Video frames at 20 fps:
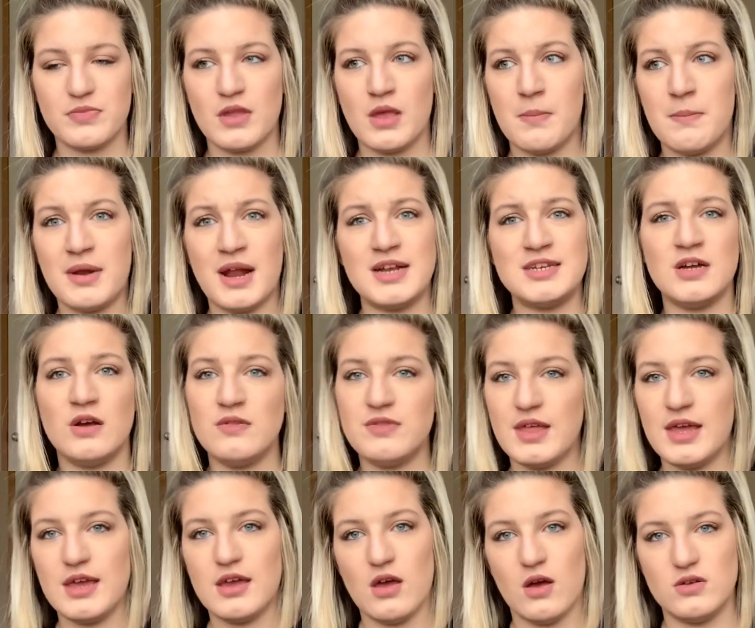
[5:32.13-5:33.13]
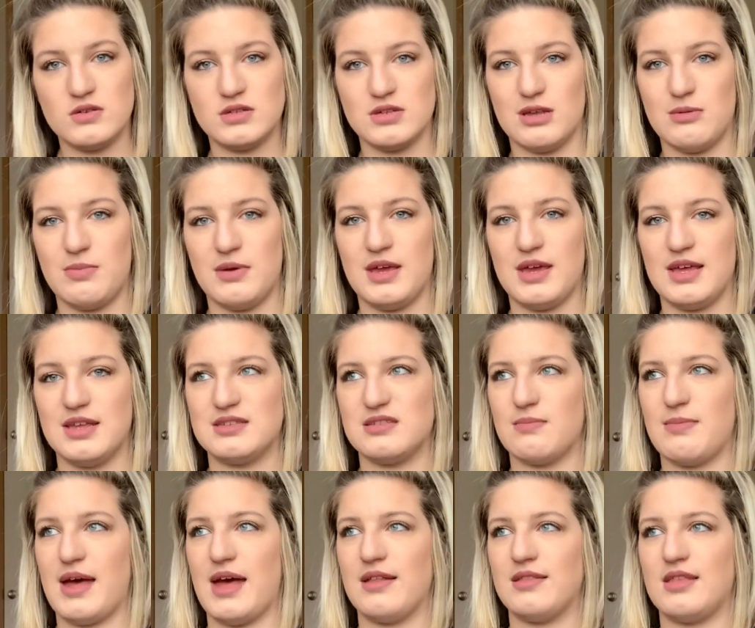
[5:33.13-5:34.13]
But I don't think co-sleeping is a
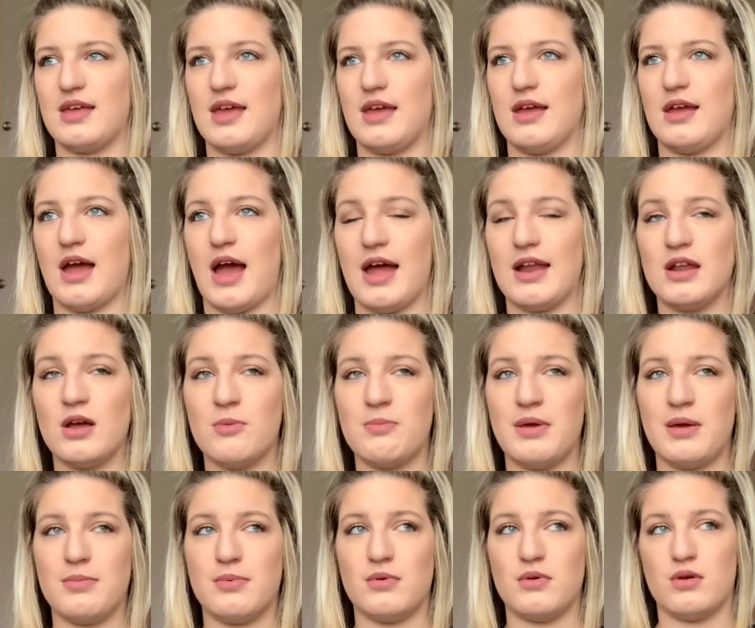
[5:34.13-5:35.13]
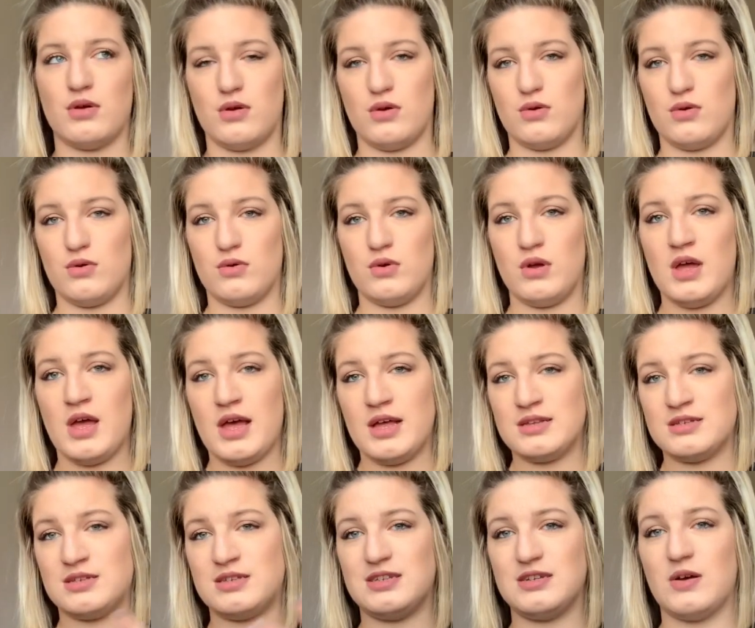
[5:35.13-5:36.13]
bad thing. I know people who
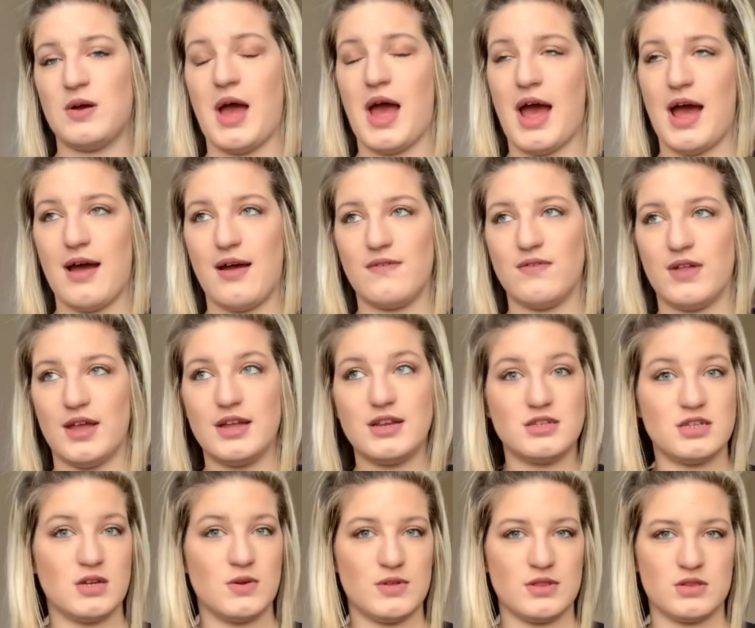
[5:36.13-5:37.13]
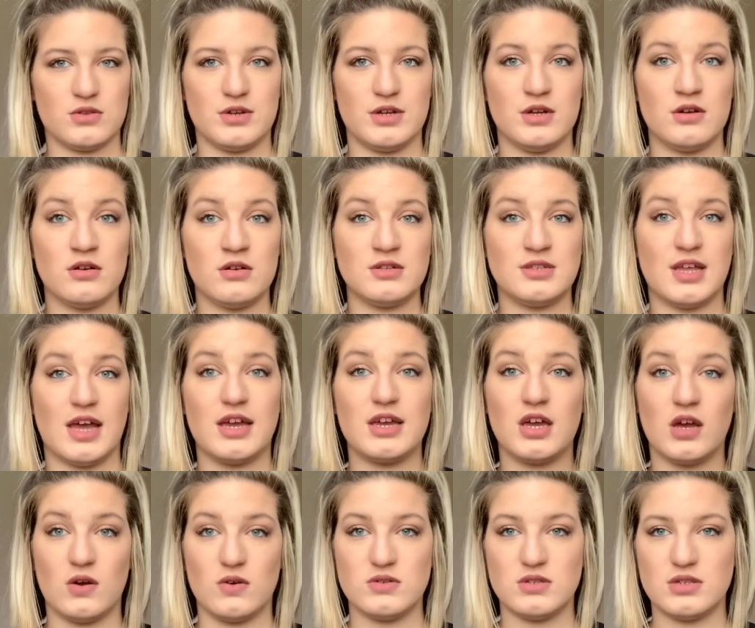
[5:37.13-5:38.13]
still have like 2 and 3 year olds that
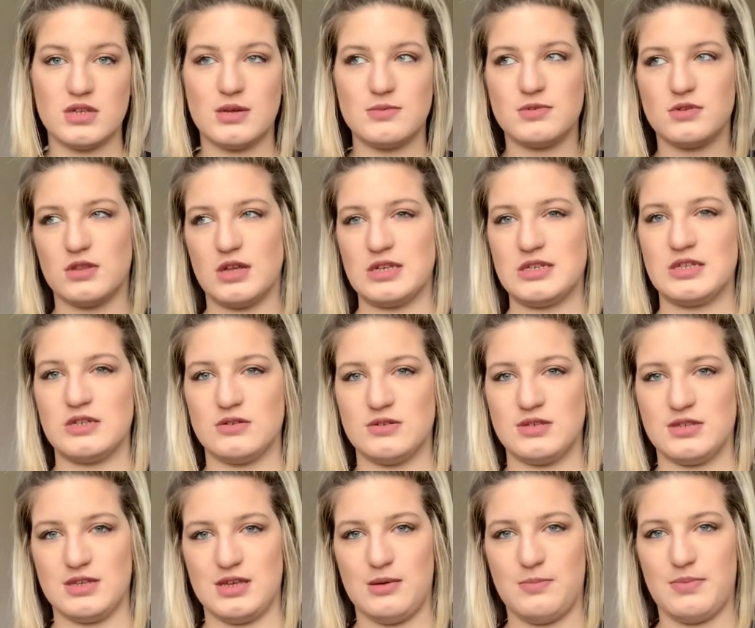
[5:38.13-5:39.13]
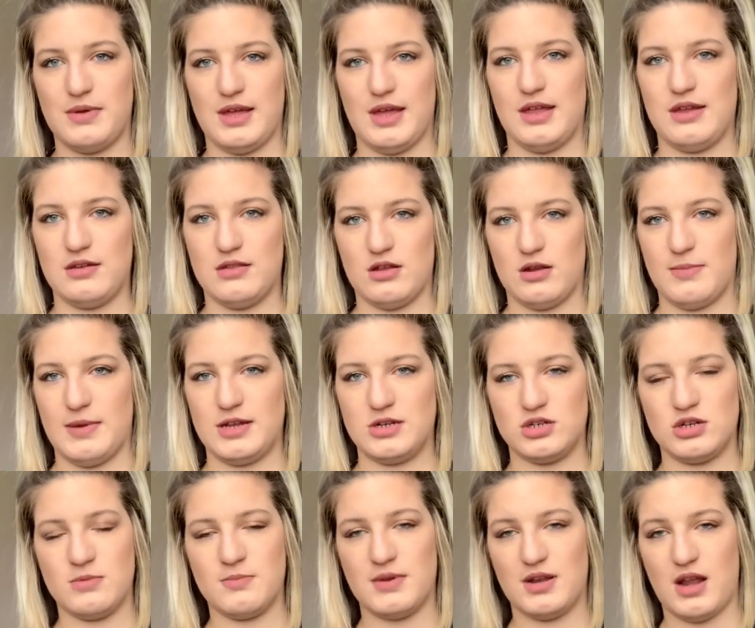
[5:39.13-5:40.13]
co-sleep, so they still sleep in their
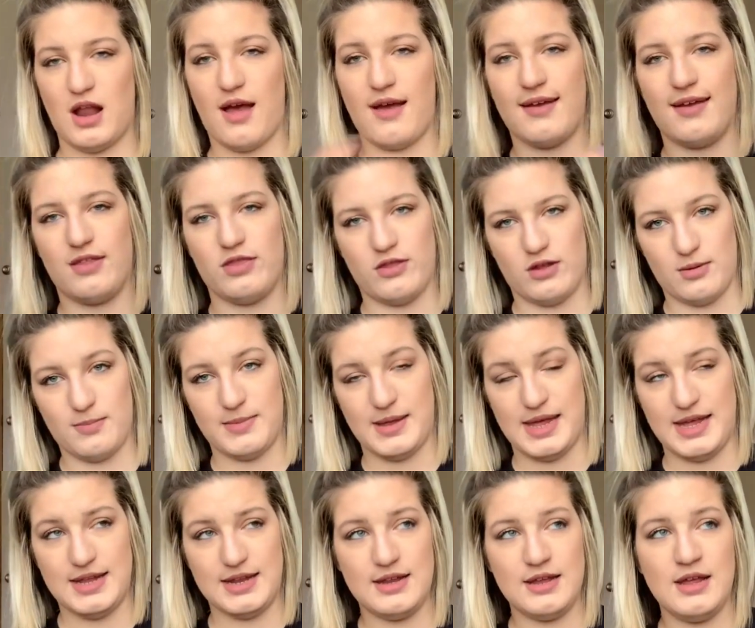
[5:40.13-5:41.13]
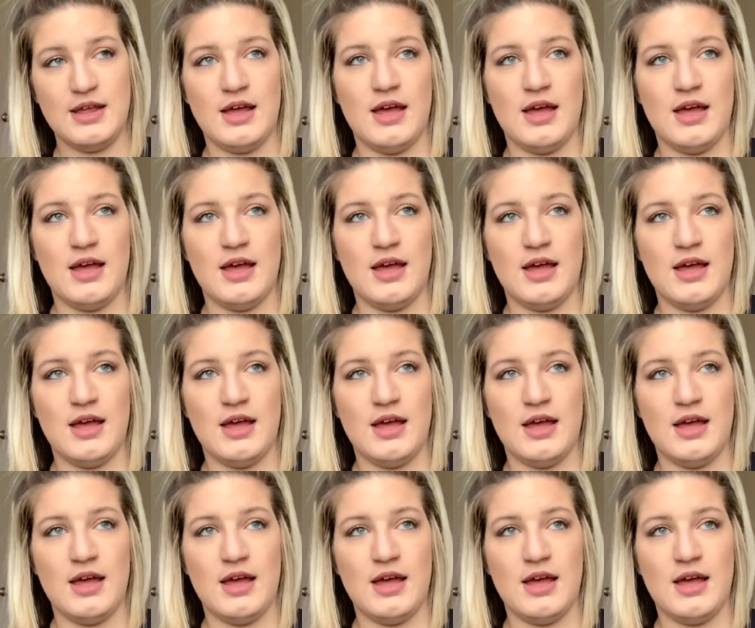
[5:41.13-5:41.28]
bedroom but not in their bed.